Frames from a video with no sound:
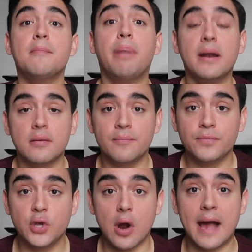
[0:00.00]
But
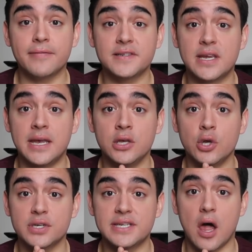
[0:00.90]
you're asking
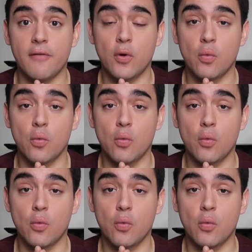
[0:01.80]
yourself,